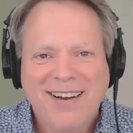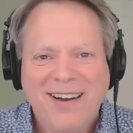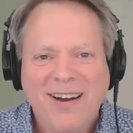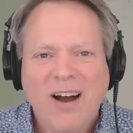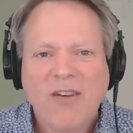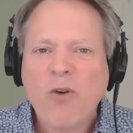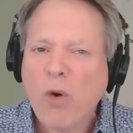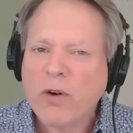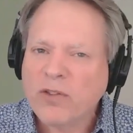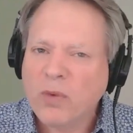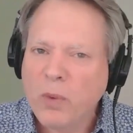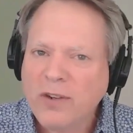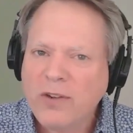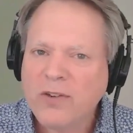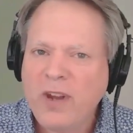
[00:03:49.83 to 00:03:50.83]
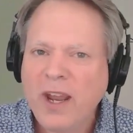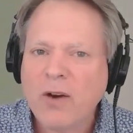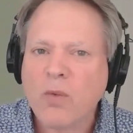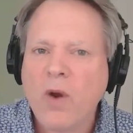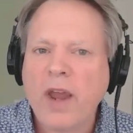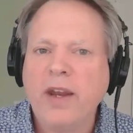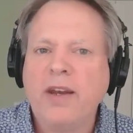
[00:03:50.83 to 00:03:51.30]
Of course, we
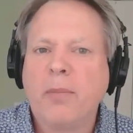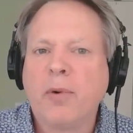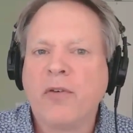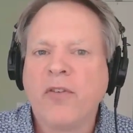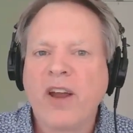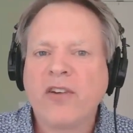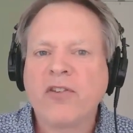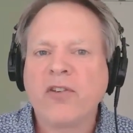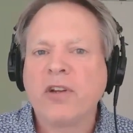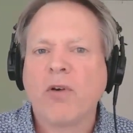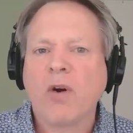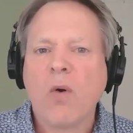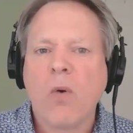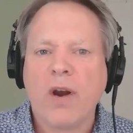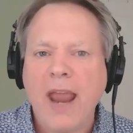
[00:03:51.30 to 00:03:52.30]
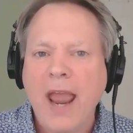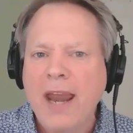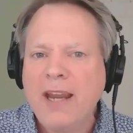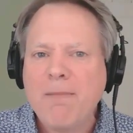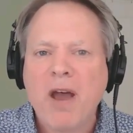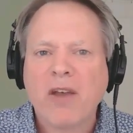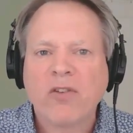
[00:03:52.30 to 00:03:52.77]
stand ready to professionally record
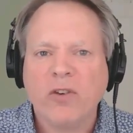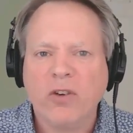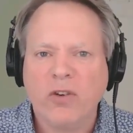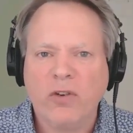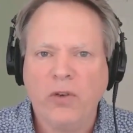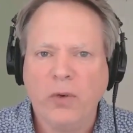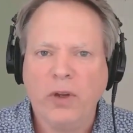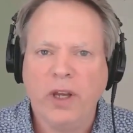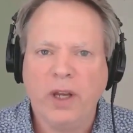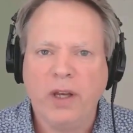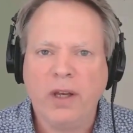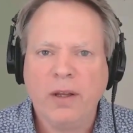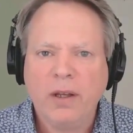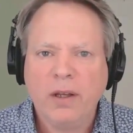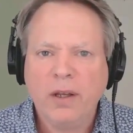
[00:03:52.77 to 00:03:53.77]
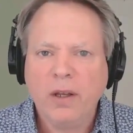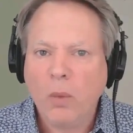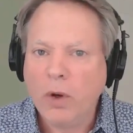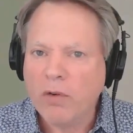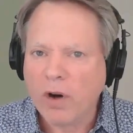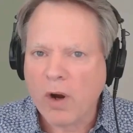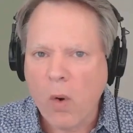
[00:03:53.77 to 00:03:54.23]
any messages you need.
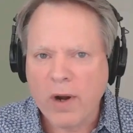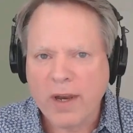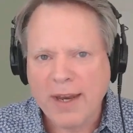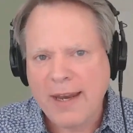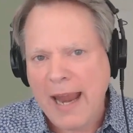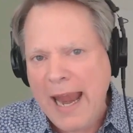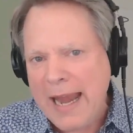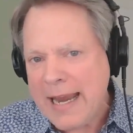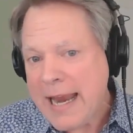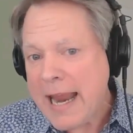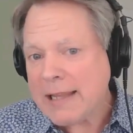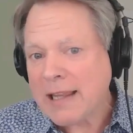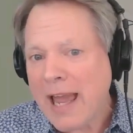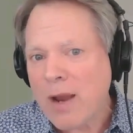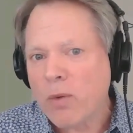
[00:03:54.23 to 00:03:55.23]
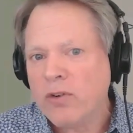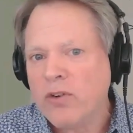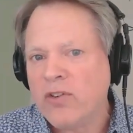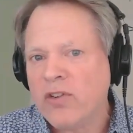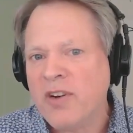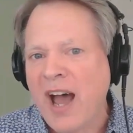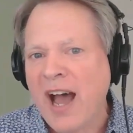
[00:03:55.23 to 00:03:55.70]
We record in 88 languages
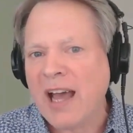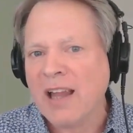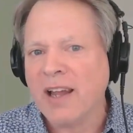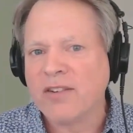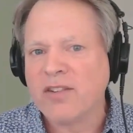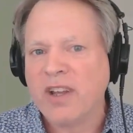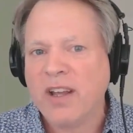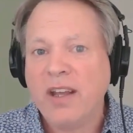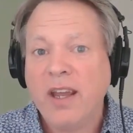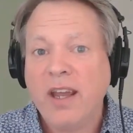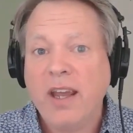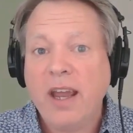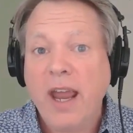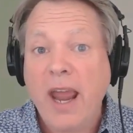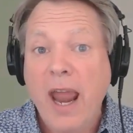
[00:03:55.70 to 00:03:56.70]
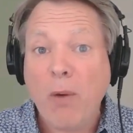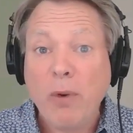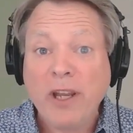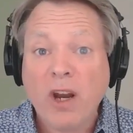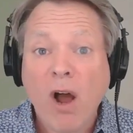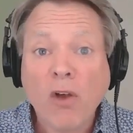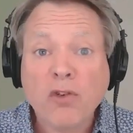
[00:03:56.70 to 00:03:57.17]
and dialects, and we
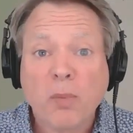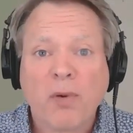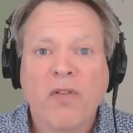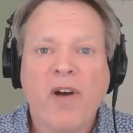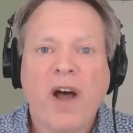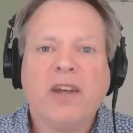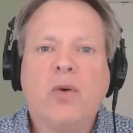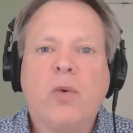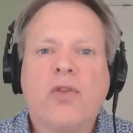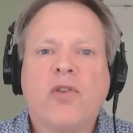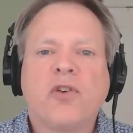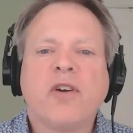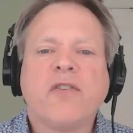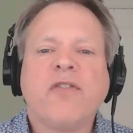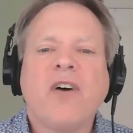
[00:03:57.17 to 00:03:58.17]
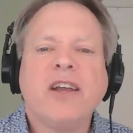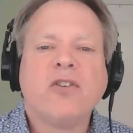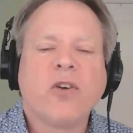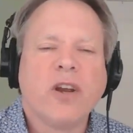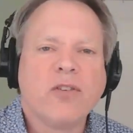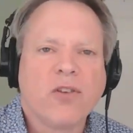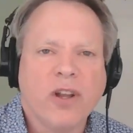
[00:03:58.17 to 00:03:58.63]
can also provide you with certified
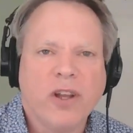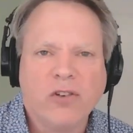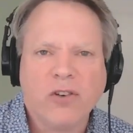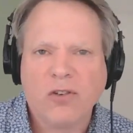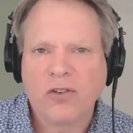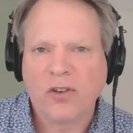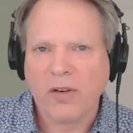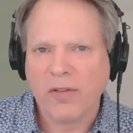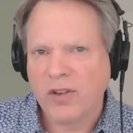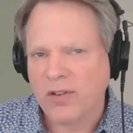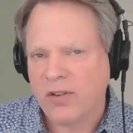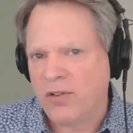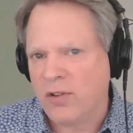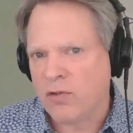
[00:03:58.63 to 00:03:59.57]
translation services if